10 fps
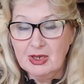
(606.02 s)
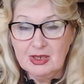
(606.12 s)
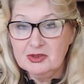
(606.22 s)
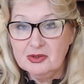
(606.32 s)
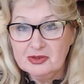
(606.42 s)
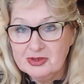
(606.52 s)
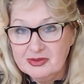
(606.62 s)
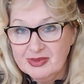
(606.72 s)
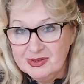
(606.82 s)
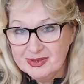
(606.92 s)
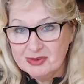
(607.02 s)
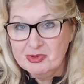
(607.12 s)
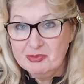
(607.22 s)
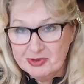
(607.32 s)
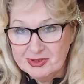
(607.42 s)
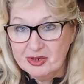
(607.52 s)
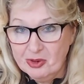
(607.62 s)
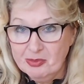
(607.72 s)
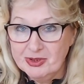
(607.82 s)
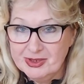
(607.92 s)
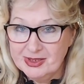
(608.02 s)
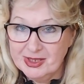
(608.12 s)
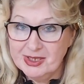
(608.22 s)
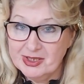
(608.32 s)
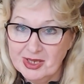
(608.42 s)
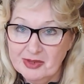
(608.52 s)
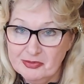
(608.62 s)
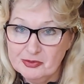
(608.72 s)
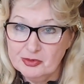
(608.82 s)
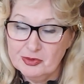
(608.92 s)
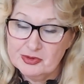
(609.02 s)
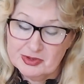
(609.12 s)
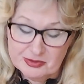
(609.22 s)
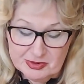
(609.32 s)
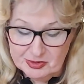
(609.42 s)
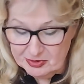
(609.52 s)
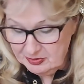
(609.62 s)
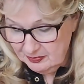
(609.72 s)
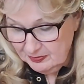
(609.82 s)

I don't even remember the comment that I gave to you, so sorry.